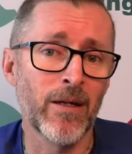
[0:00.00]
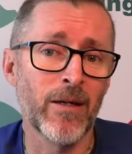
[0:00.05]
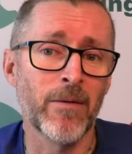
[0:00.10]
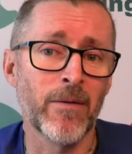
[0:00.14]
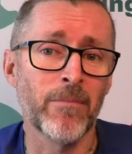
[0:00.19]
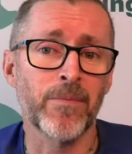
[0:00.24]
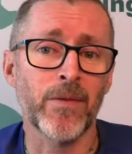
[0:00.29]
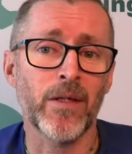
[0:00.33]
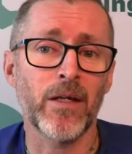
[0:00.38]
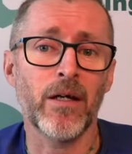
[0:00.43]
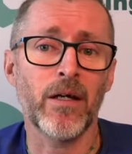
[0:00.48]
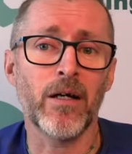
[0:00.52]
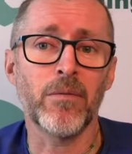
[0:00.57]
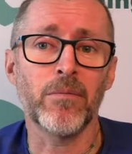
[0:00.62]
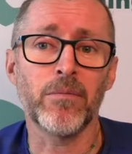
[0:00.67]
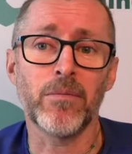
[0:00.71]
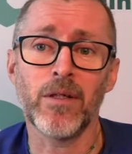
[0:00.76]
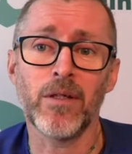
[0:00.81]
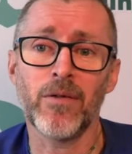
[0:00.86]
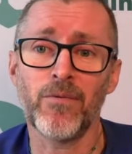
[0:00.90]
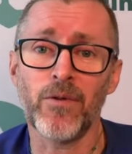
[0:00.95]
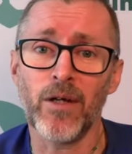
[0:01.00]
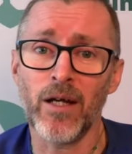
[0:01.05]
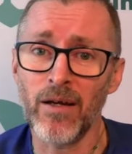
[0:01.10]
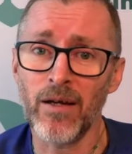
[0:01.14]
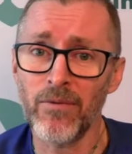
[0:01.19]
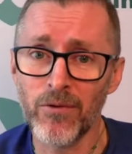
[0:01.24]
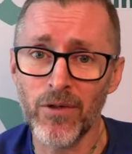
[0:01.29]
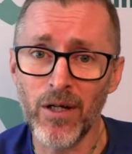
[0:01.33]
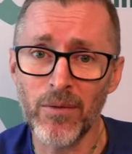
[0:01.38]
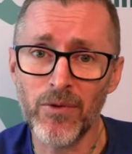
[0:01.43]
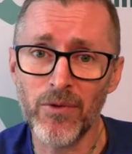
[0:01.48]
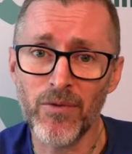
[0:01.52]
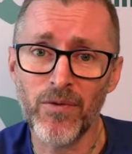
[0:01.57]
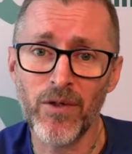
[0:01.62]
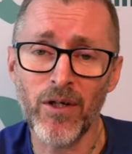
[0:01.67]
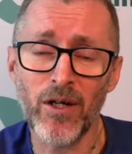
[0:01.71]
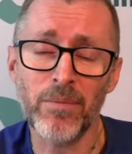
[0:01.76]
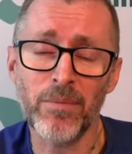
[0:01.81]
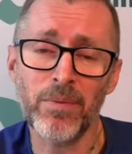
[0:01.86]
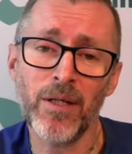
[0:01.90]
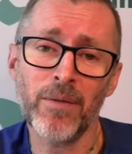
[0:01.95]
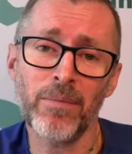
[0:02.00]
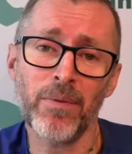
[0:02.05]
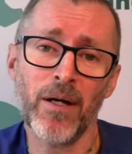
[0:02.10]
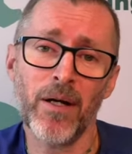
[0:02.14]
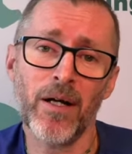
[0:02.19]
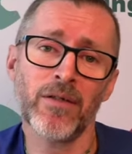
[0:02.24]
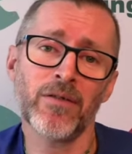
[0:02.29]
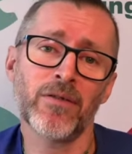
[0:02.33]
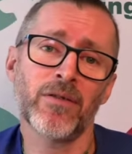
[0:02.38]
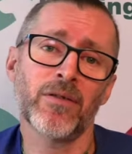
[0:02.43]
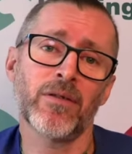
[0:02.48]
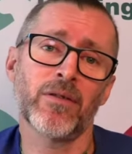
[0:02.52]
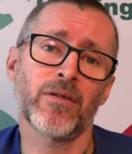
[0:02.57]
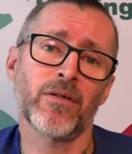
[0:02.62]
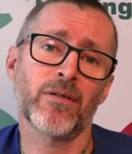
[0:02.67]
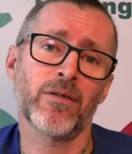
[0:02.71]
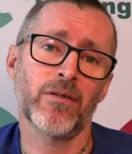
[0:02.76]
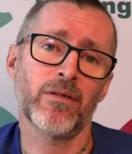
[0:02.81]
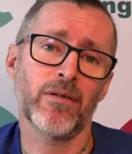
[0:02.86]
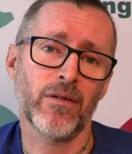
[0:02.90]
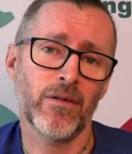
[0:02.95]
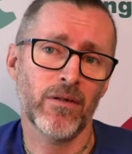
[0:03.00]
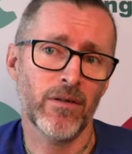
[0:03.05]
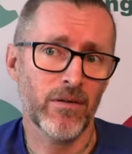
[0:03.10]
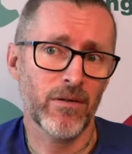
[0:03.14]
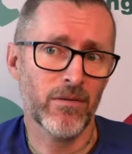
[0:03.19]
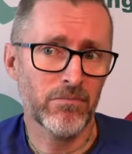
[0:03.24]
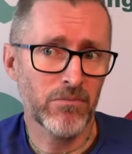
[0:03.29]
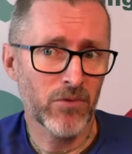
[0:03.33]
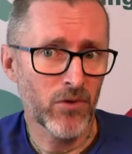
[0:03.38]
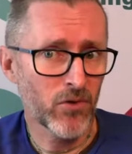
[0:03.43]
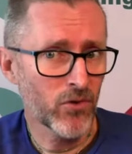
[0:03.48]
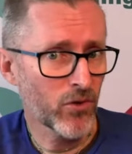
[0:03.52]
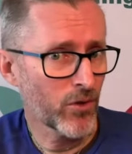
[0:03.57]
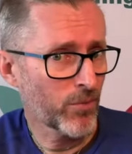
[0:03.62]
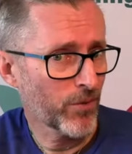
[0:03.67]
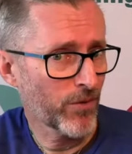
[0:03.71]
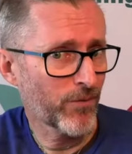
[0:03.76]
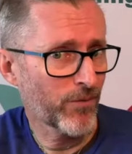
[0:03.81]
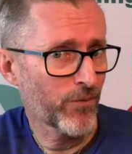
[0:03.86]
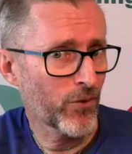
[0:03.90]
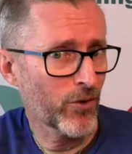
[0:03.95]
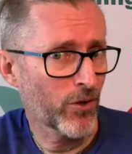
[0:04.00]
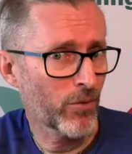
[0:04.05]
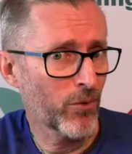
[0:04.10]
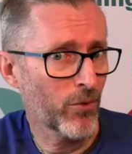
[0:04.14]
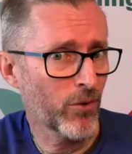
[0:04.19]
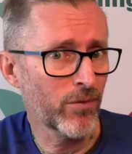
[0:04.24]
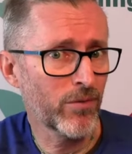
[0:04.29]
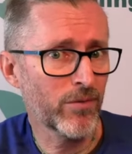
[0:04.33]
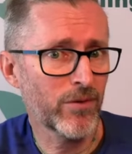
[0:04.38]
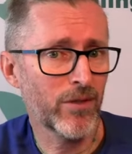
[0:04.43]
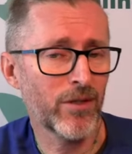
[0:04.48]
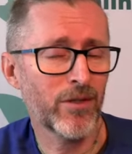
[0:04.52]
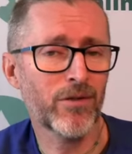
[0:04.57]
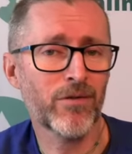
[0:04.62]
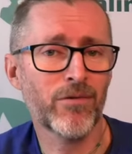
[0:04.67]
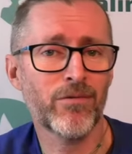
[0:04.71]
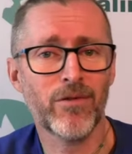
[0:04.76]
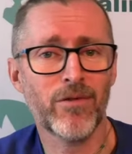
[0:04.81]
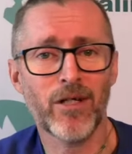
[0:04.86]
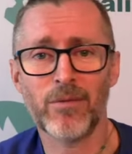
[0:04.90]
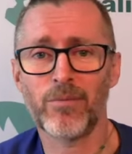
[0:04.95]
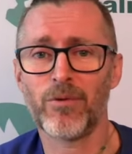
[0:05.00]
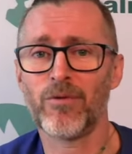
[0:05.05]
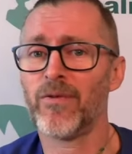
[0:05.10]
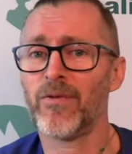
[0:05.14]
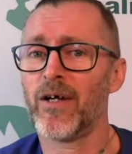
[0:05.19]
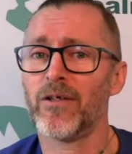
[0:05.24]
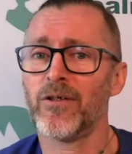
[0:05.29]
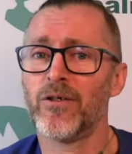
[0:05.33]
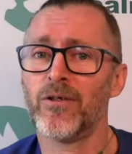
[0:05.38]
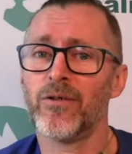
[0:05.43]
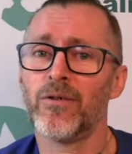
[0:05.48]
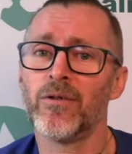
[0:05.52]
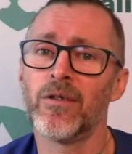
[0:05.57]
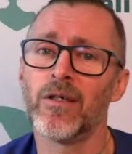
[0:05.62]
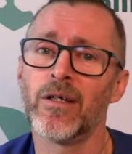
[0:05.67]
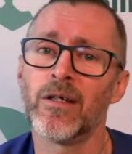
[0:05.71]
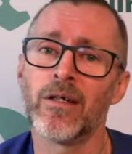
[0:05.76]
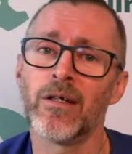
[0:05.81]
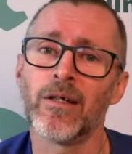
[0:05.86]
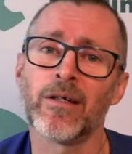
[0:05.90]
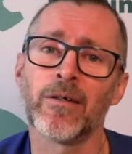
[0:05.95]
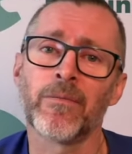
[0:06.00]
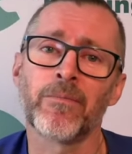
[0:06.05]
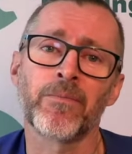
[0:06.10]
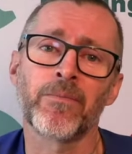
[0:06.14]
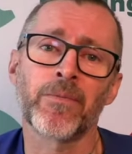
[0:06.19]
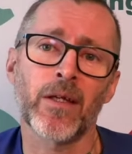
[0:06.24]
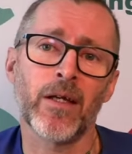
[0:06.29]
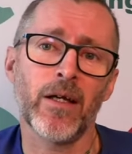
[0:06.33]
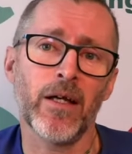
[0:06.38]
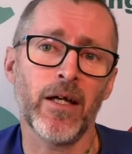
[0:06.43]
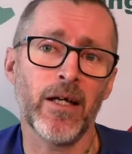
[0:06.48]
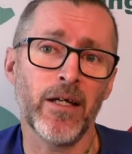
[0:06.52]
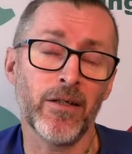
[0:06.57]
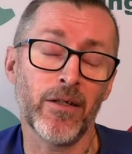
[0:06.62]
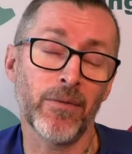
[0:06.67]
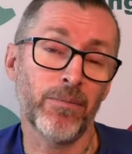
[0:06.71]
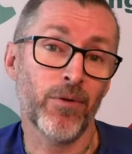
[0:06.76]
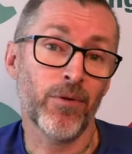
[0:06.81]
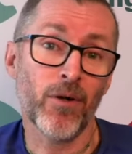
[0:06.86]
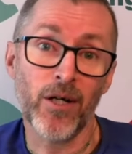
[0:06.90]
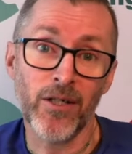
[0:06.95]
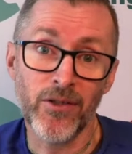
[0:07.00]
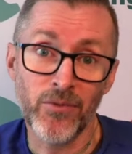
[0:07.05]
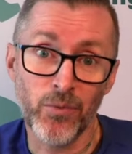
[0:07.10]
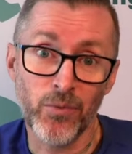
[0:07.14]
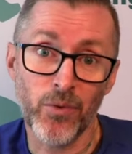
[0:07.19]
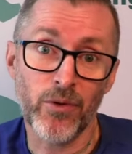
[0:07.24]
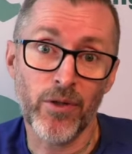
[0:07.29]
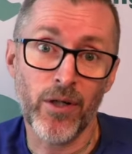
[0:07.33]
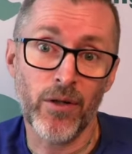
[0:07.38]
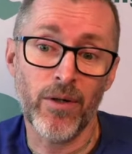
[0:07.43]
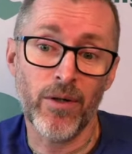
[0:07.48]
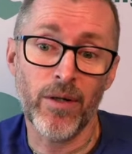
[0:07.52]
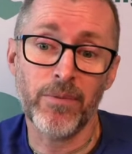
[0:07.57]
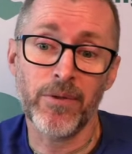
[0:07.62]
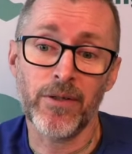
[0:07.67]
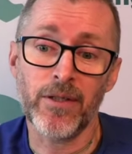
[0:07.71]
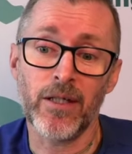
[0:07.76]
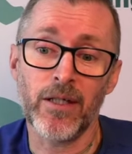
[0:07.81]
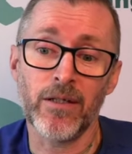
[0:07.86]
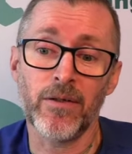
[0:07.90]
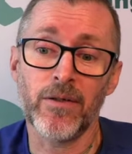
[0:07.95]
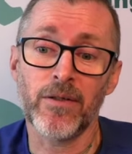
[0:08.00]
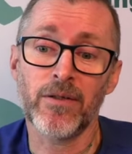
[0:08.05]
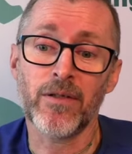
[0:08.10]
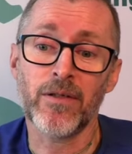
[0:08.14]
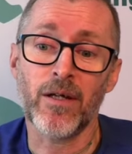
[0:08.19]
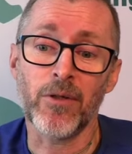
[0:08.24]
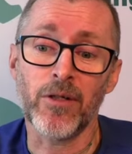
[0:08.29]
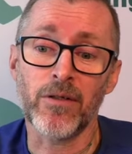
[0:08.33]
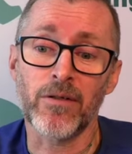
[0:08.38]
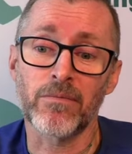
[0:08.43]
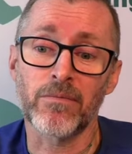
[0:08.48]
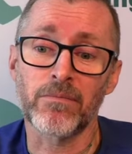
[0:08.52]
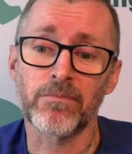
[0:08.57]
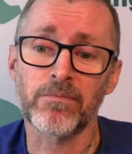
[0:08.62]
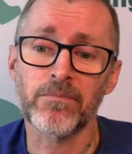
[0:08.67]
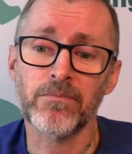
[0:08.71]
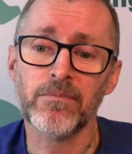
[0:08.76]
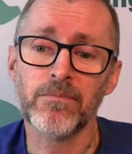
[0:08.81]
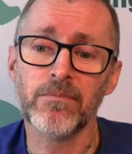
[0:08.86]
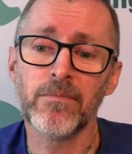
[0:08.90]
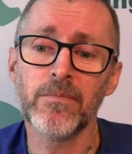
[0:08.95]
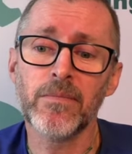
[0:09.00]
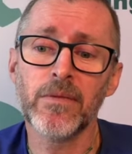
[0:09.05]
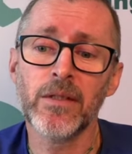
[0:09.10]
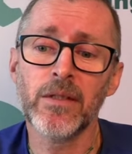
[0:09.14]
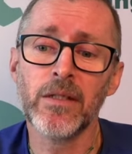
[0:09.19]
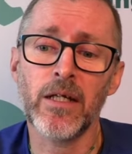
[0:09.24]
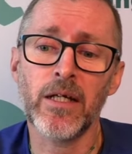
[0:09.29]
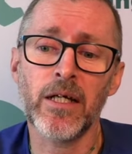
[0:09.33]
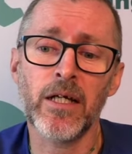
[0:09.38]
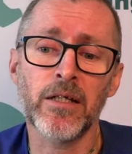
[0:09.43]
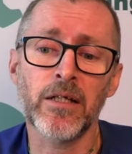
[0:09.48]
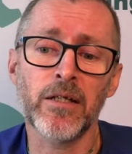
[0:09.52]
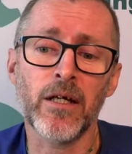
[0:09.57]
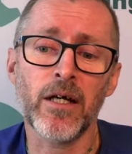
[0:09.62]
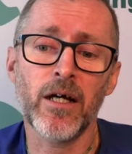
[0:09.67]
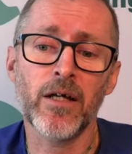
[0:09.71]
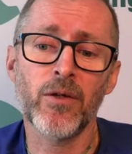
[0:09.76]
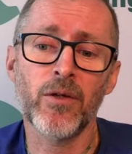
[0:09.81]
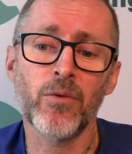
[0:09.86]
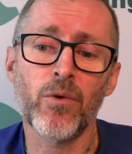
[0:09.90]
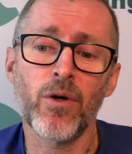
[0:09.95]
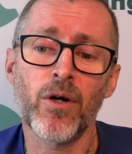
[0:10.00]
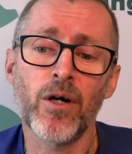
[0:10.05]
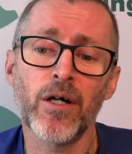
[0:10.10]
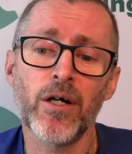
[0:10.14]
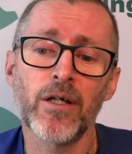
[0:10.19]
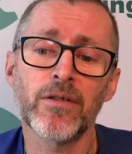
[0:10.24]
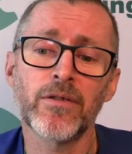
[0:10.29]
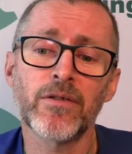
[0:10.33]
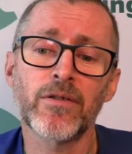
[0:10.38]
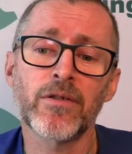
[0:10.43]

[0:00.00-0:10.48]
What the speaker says: If you haven't grabbed your VIP pass, super affordable, incredible value, and the price will go up at the end of the summit. And otherwise,